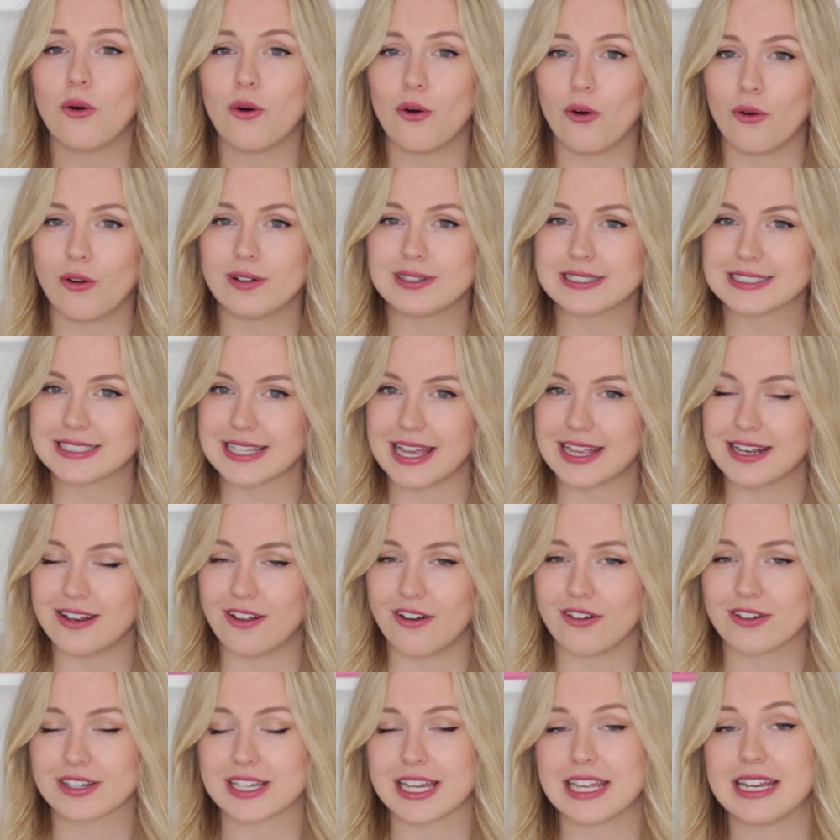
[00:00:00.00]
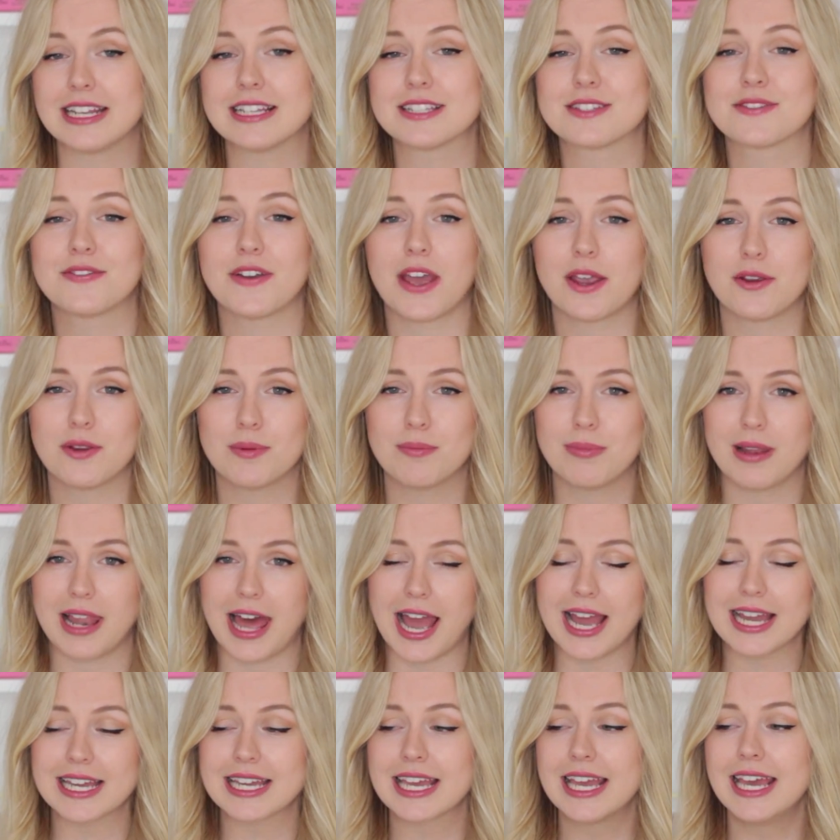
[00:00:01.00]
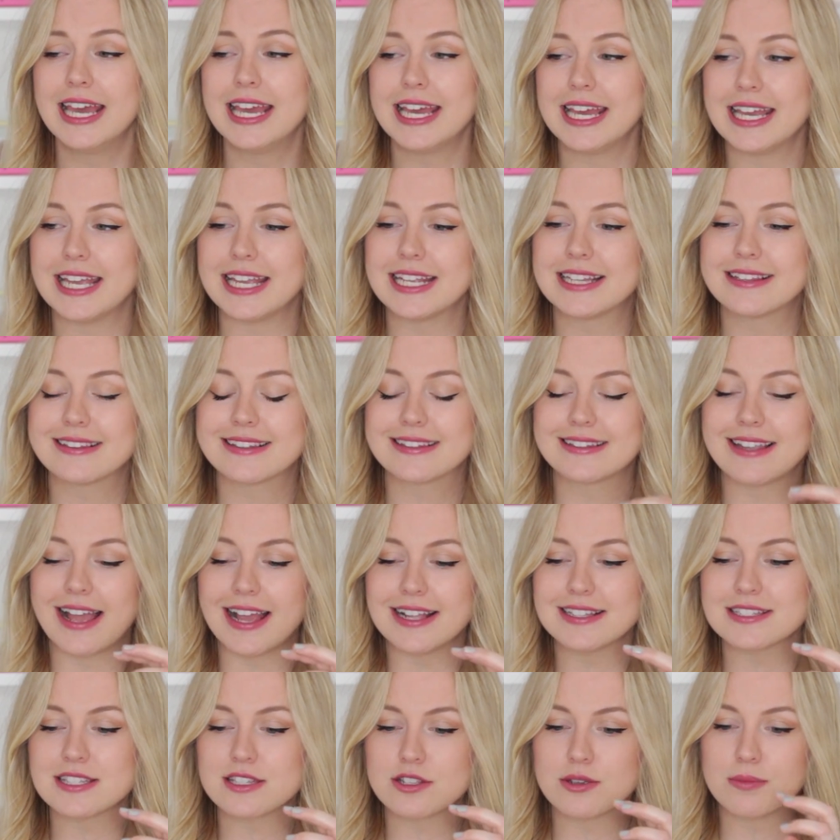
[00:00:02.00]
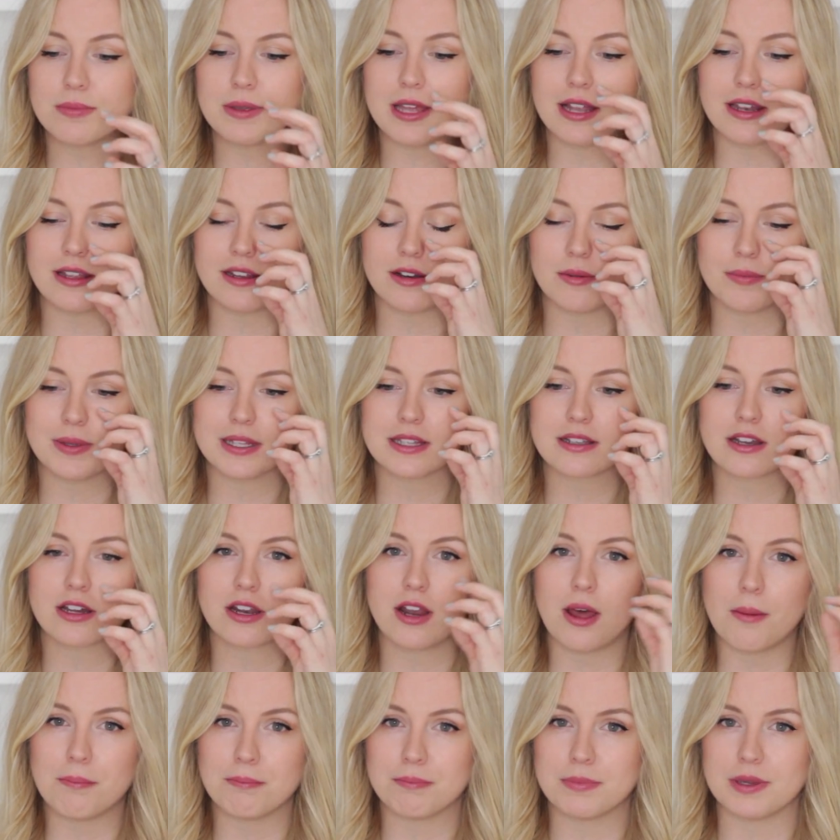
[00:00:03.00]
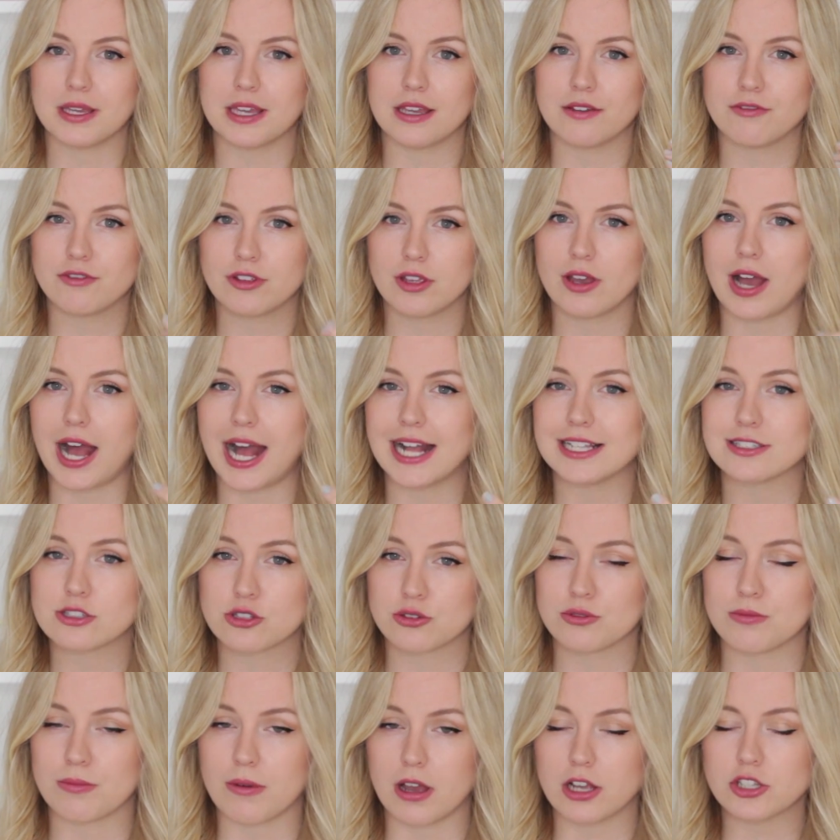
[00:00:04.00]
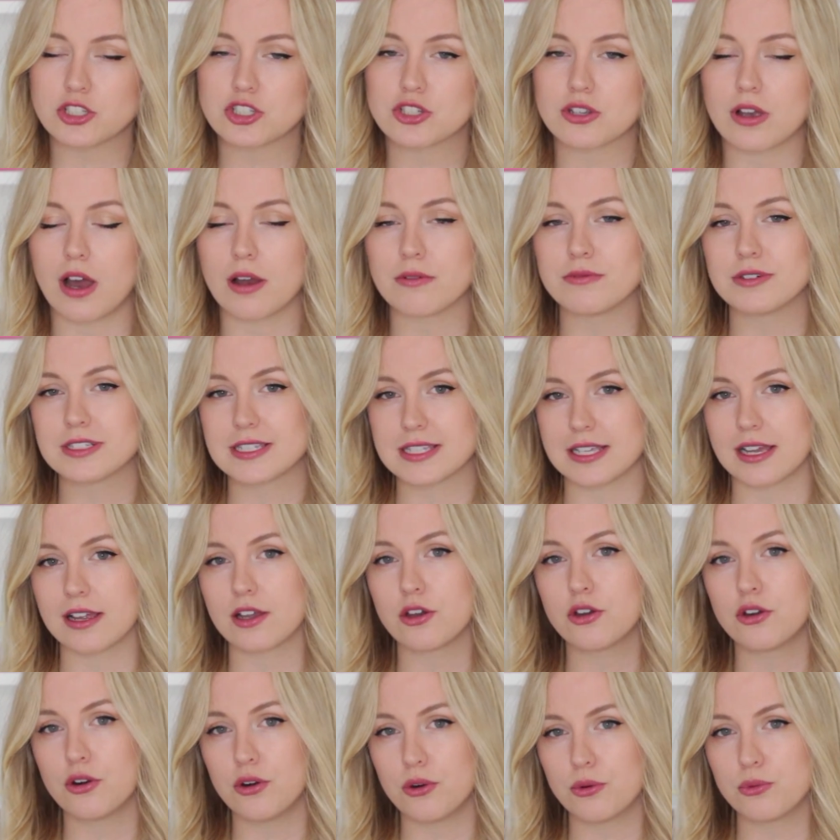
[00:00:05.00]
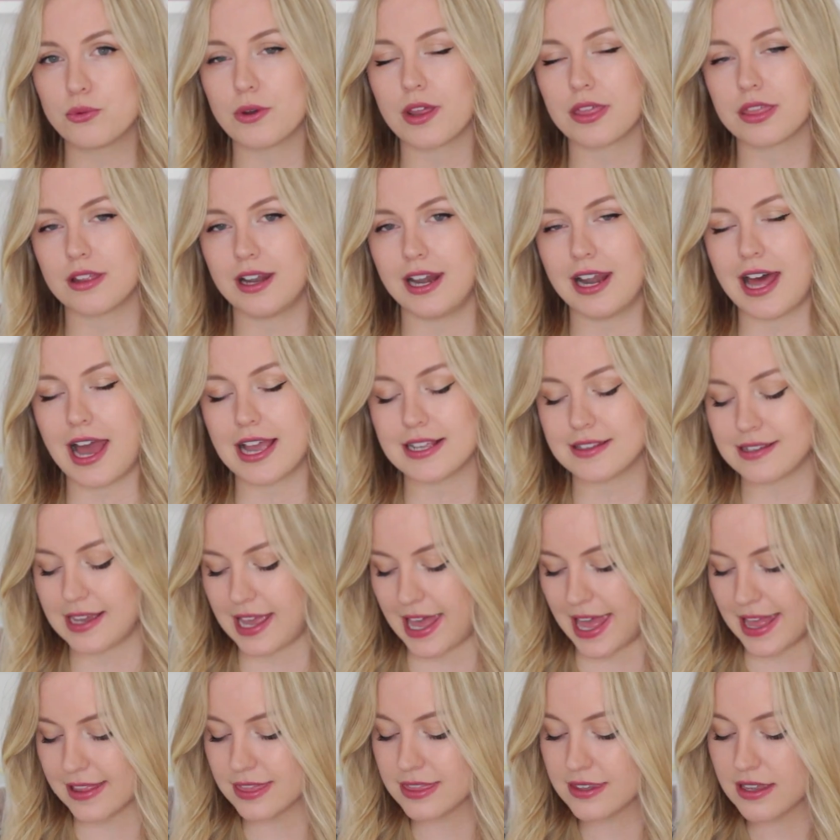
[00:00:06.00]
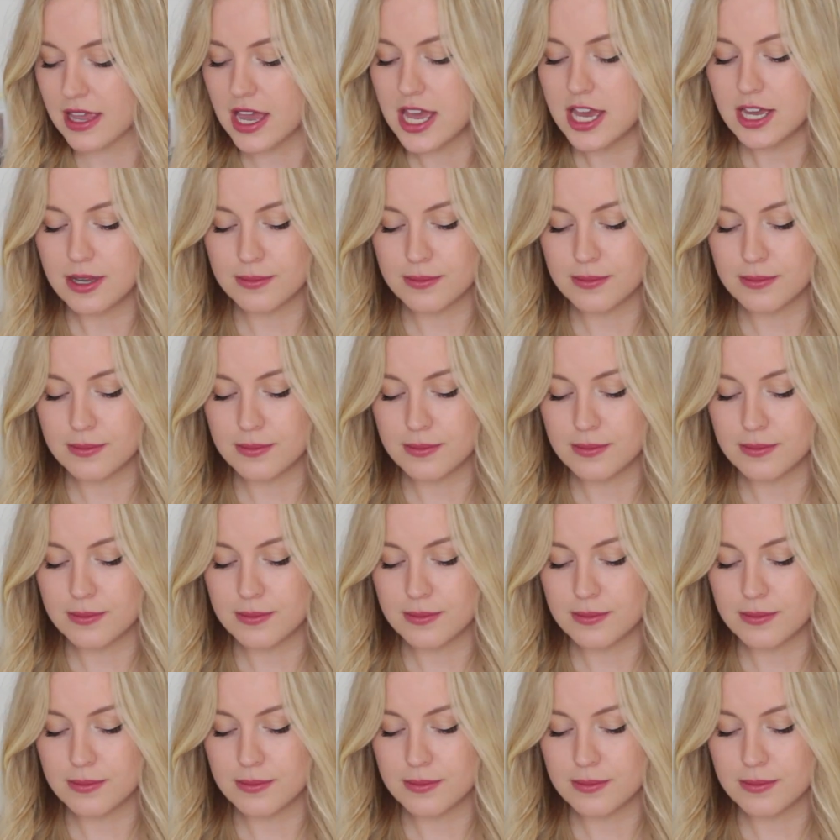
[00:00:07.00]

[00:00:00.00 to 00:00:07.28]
all day long. It is very black. It tends to be a little bit clumpy if you add too much, so I would say go with a light hand.